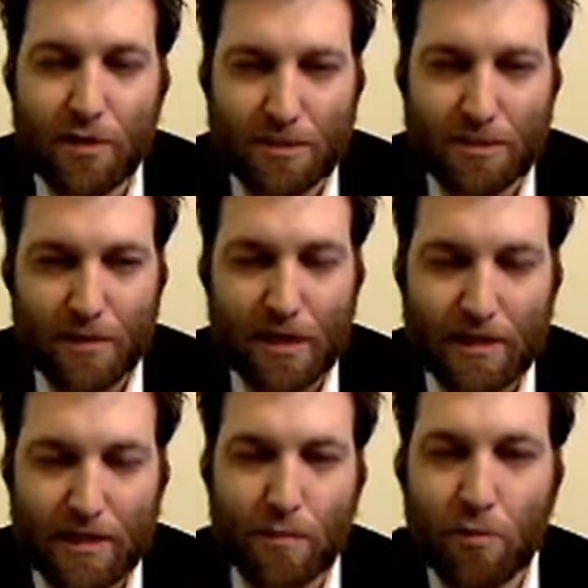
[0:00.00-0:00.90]
directly
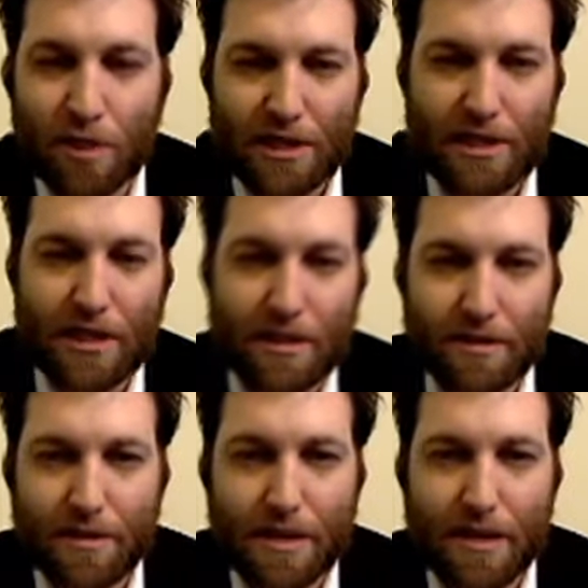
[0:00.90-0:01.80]
from one to the other,
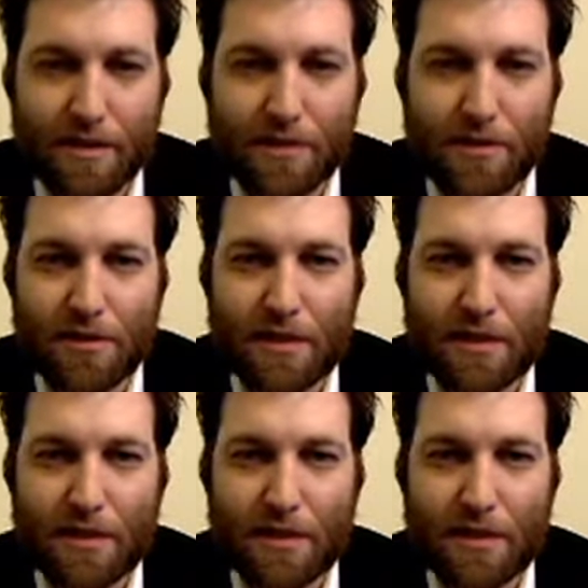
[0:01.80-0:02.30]
they are certainly